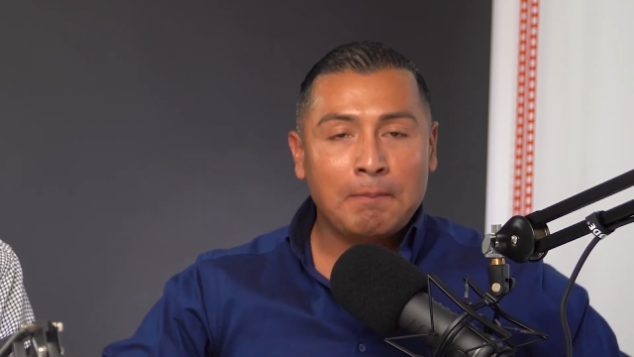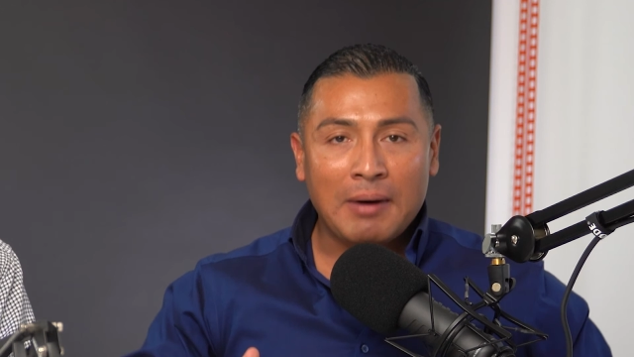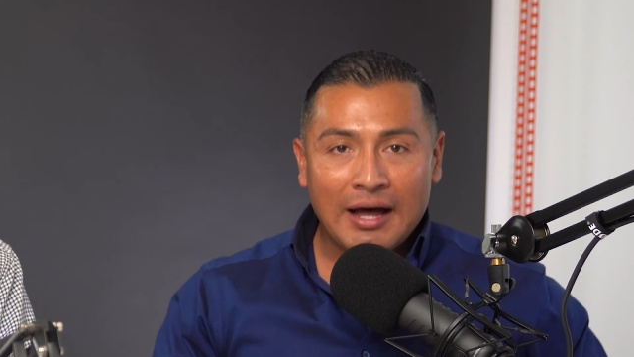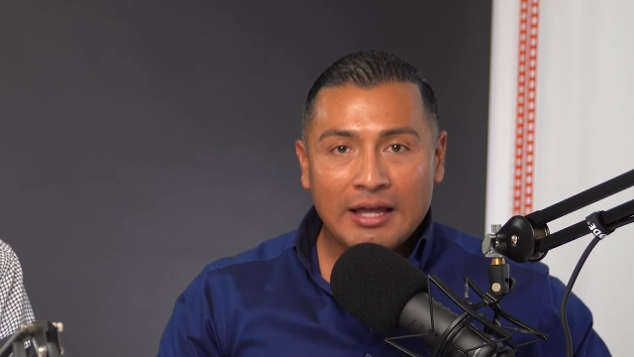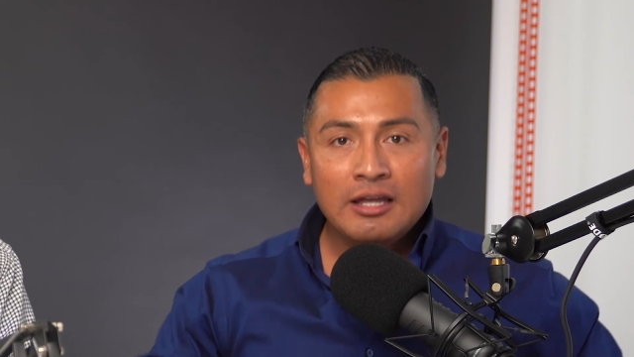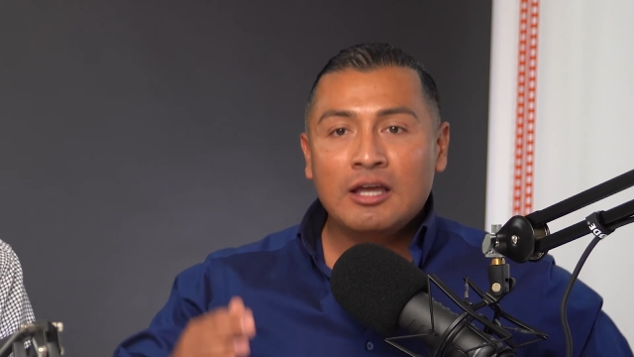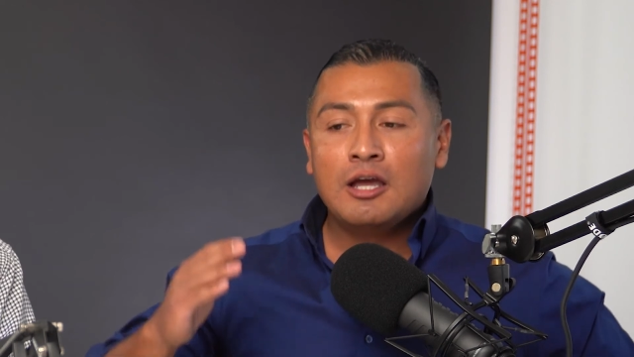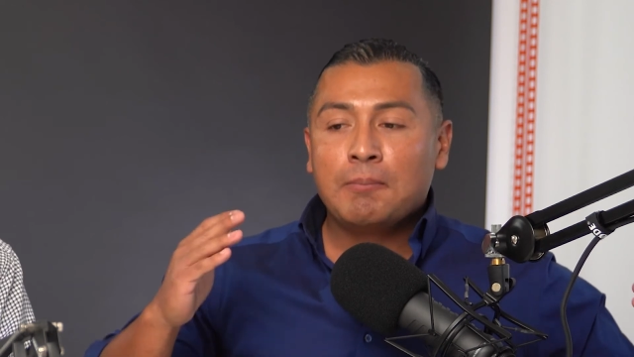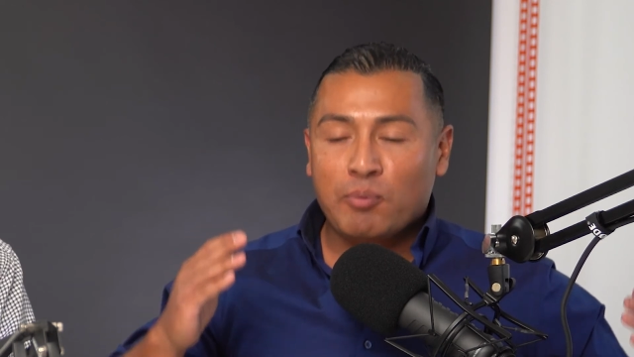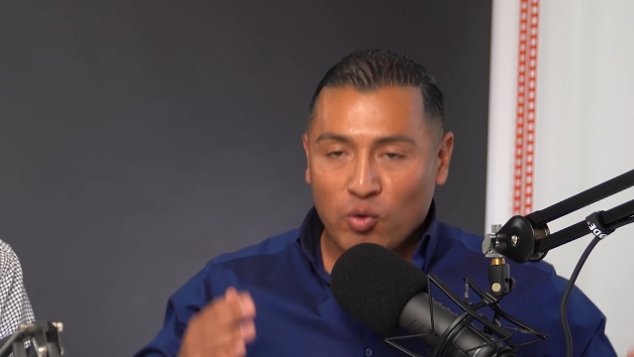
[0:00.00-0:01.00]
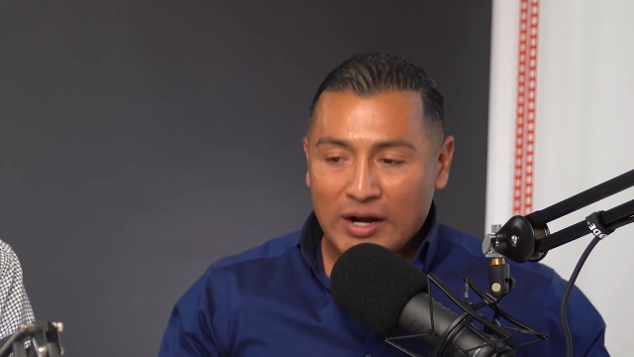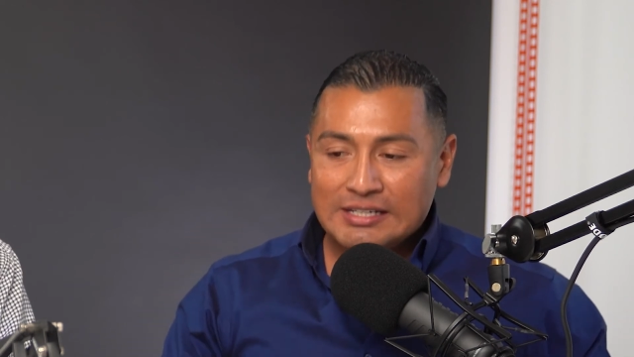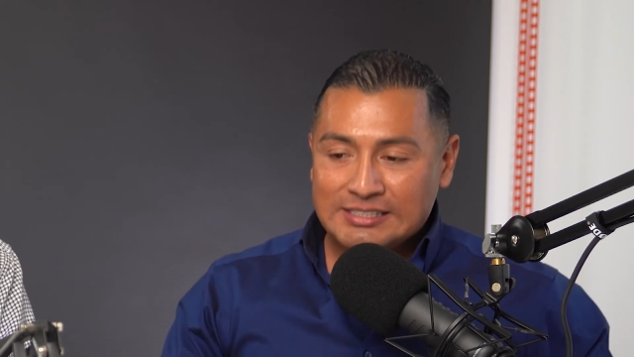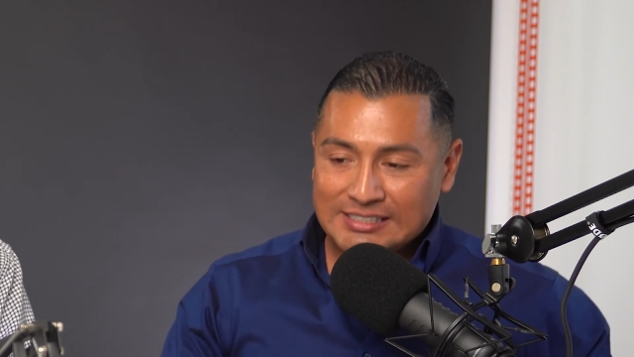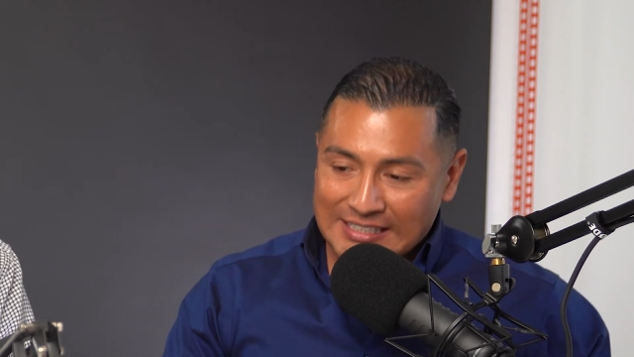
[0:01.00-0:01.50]
my
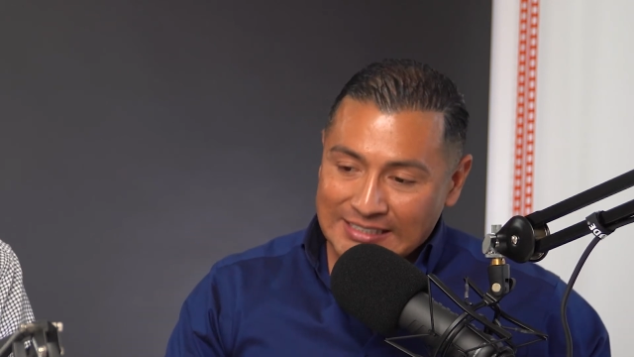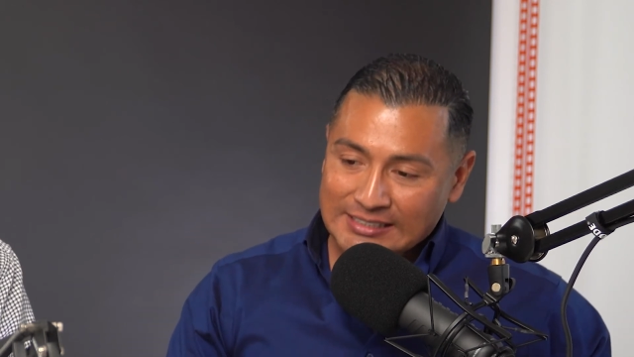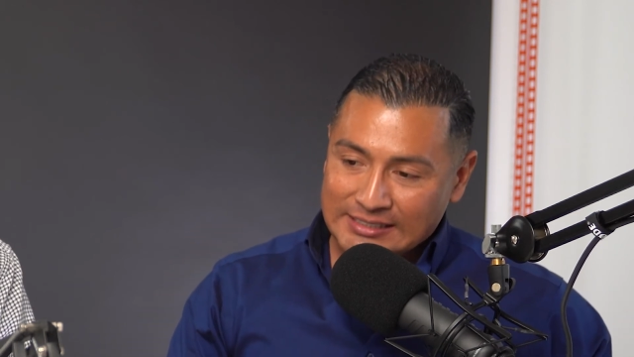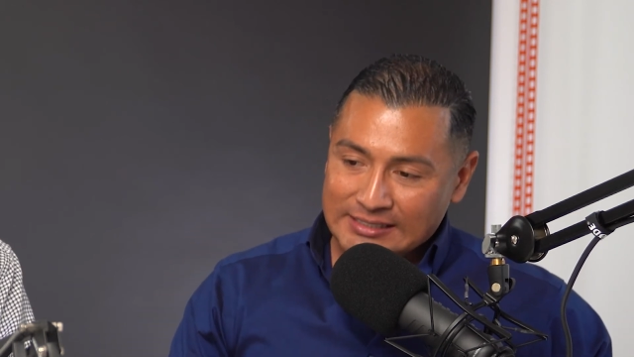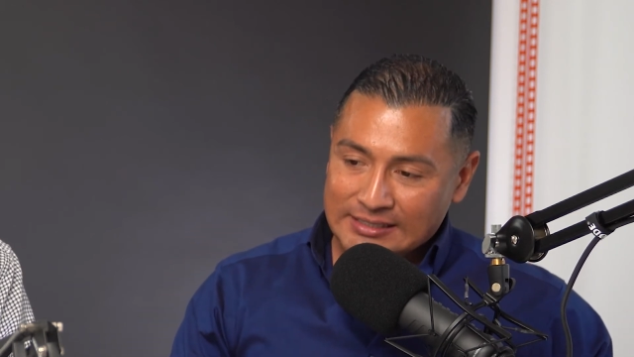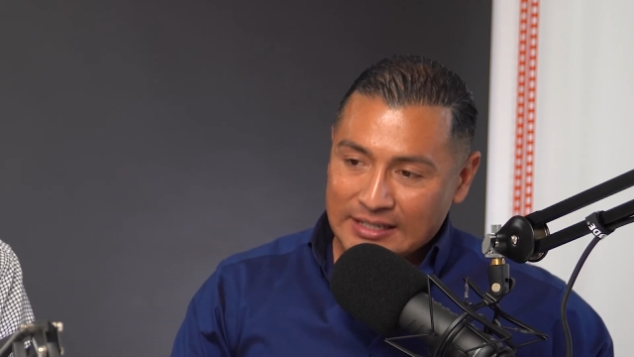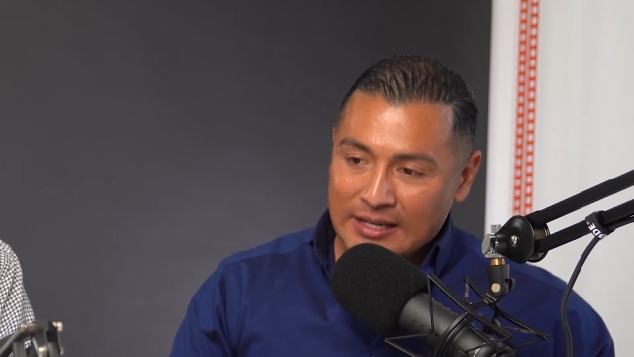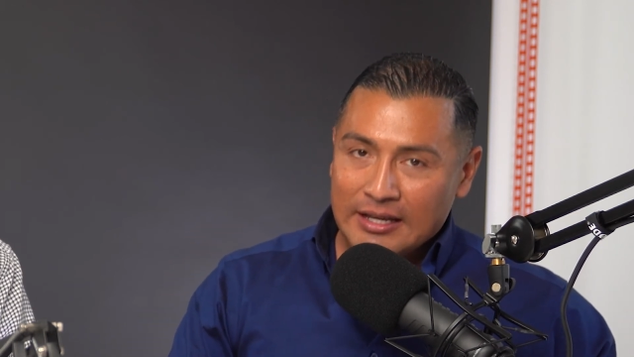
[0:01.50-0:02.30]
presence